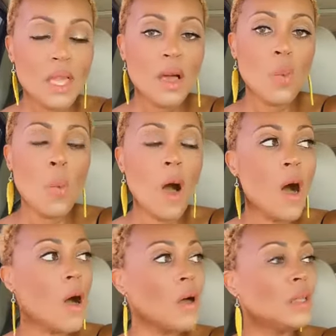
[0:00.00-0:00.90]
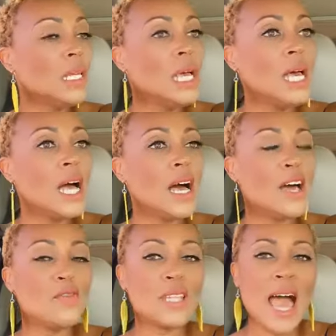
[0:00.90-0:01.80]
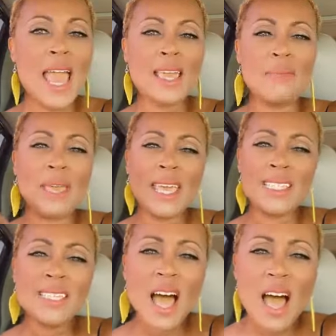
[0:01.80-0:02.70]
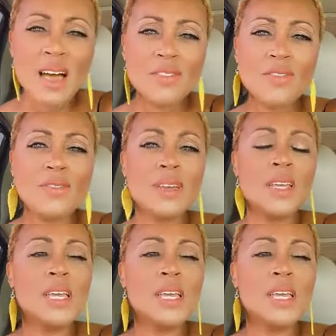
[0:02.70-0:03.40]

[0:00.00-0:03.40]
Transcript: A wall of like being tough,